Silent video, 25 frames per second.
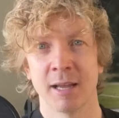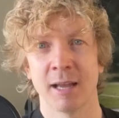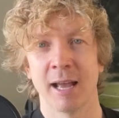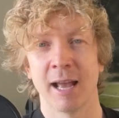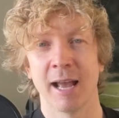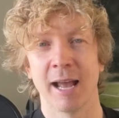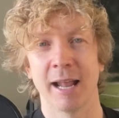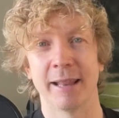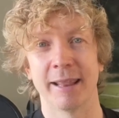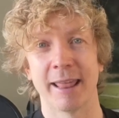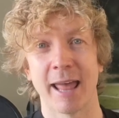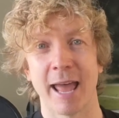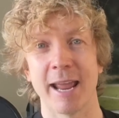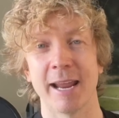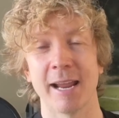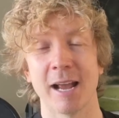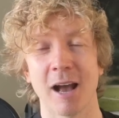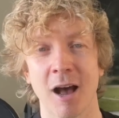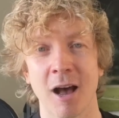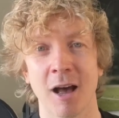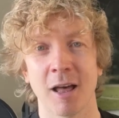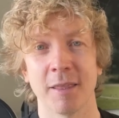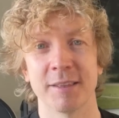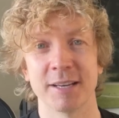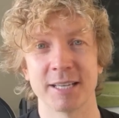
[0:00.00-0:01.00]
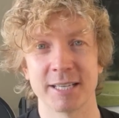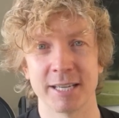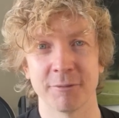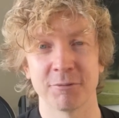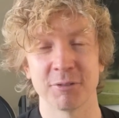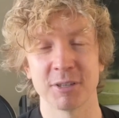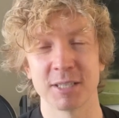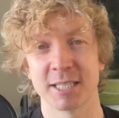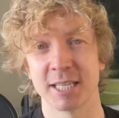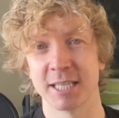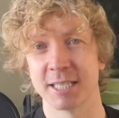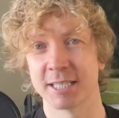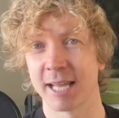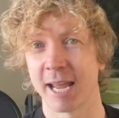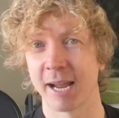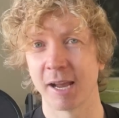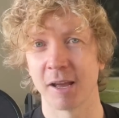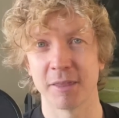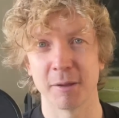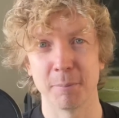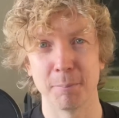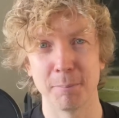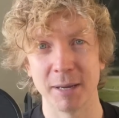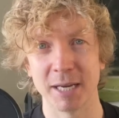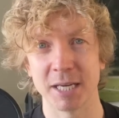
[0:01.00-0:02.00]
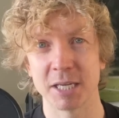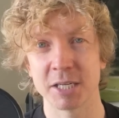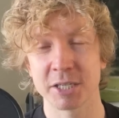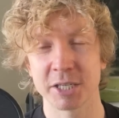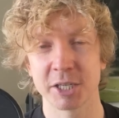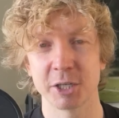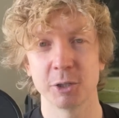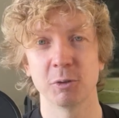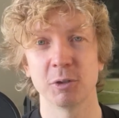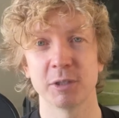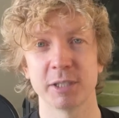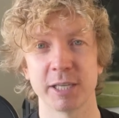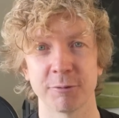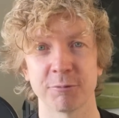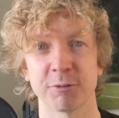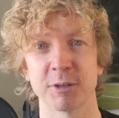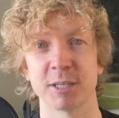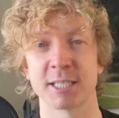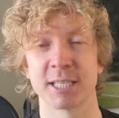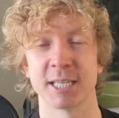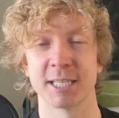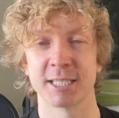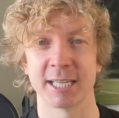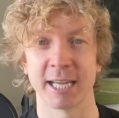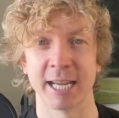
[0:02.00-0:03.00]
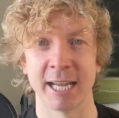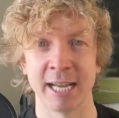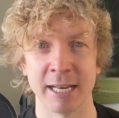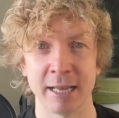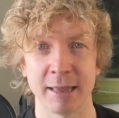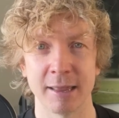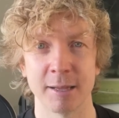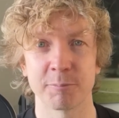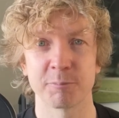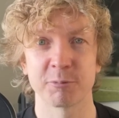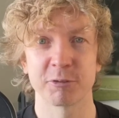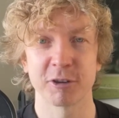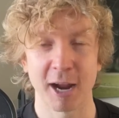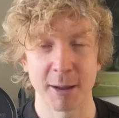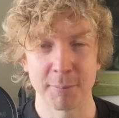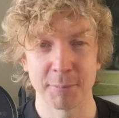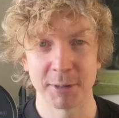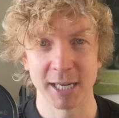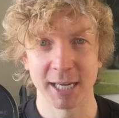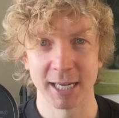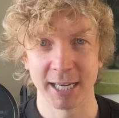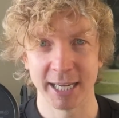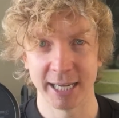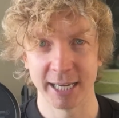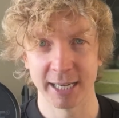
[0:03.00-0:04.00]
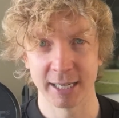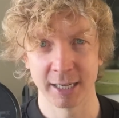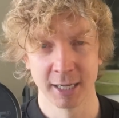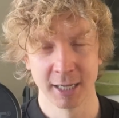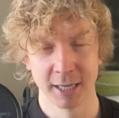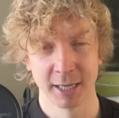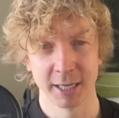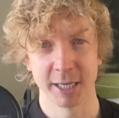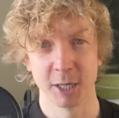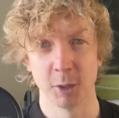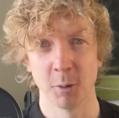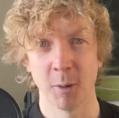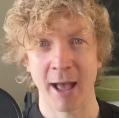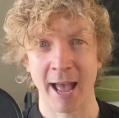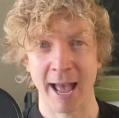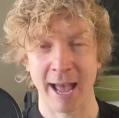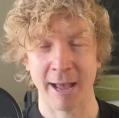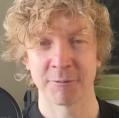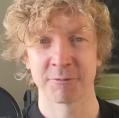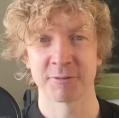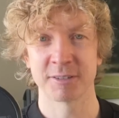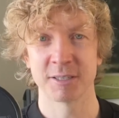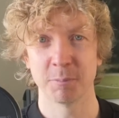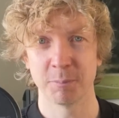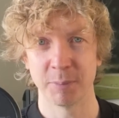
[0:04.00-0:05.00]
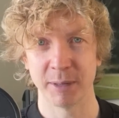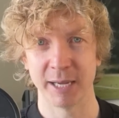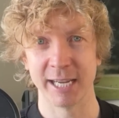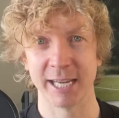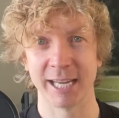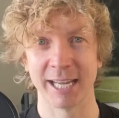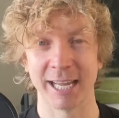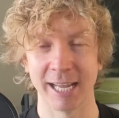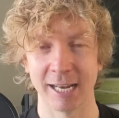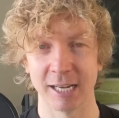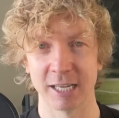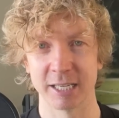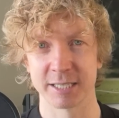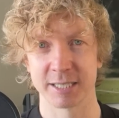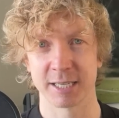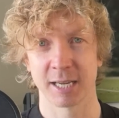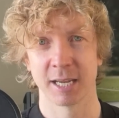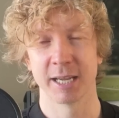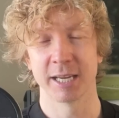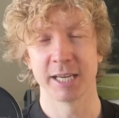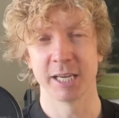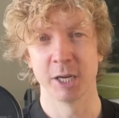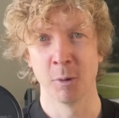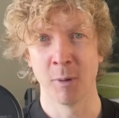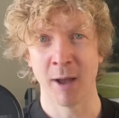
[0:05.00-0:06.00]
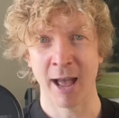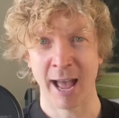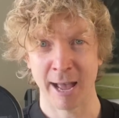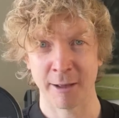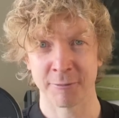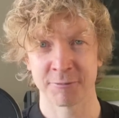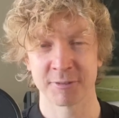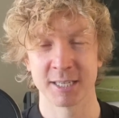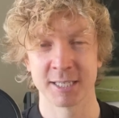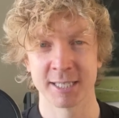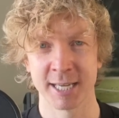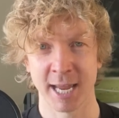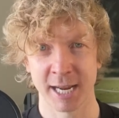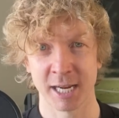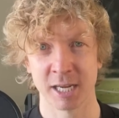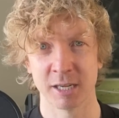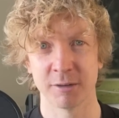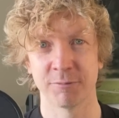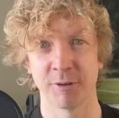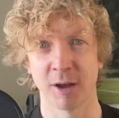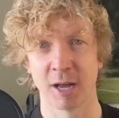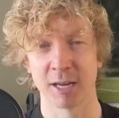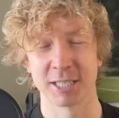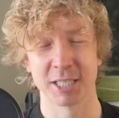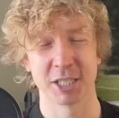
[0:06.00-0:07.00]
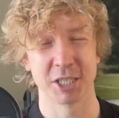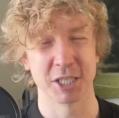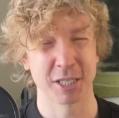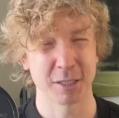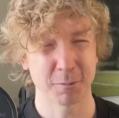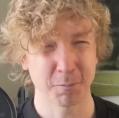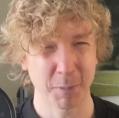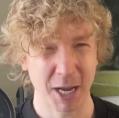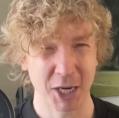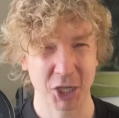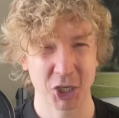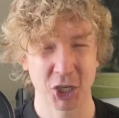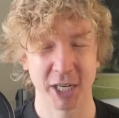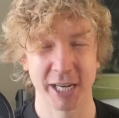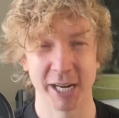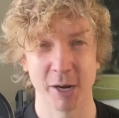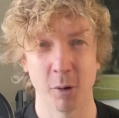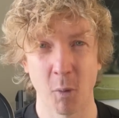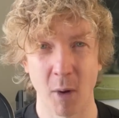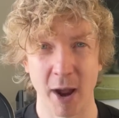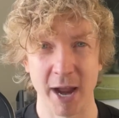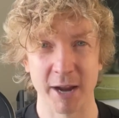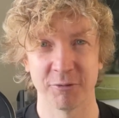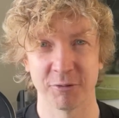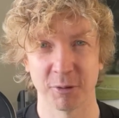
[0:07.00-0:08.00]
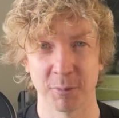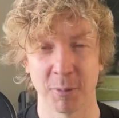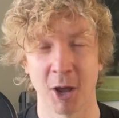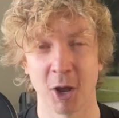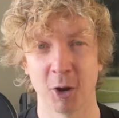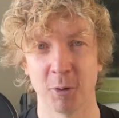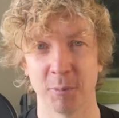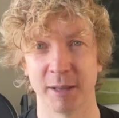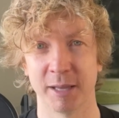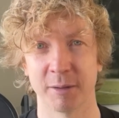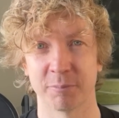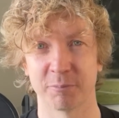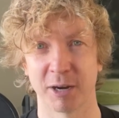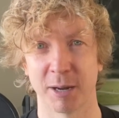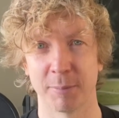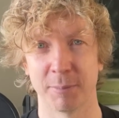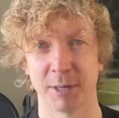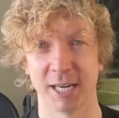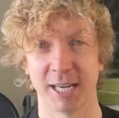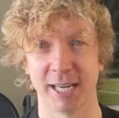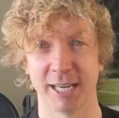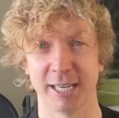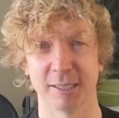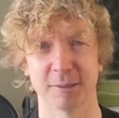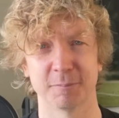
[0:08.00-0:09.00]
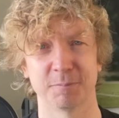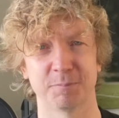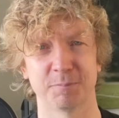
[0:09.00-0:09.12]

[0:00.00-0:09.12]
And they are the differences. They are the minuscule differences in the Premier League. You have to be killers. You have to take advantage, especially away from home in the Premier League.